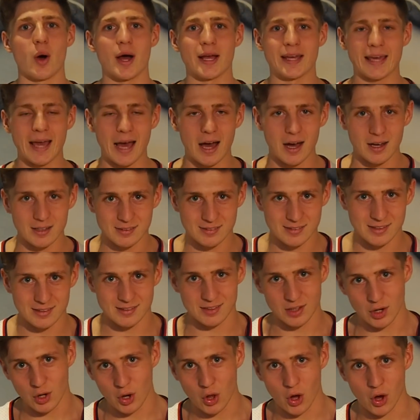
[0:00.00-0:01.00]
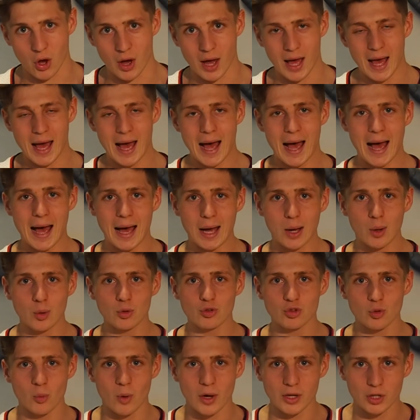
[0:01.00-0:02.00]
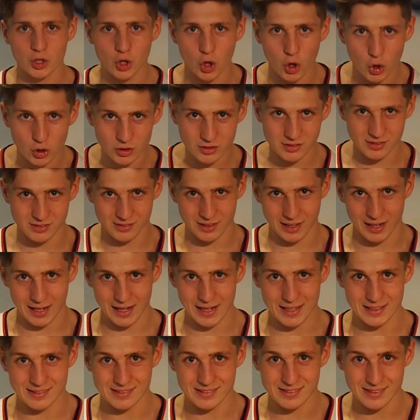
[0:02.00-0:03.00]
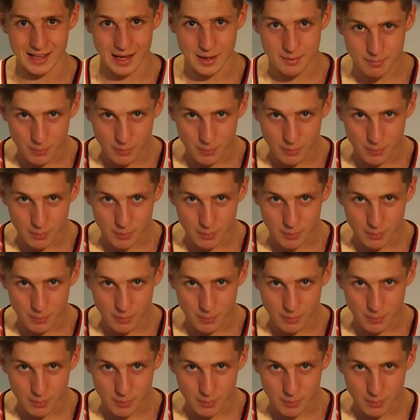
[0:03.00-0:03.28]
I get asked this a lot. How do I constantly stay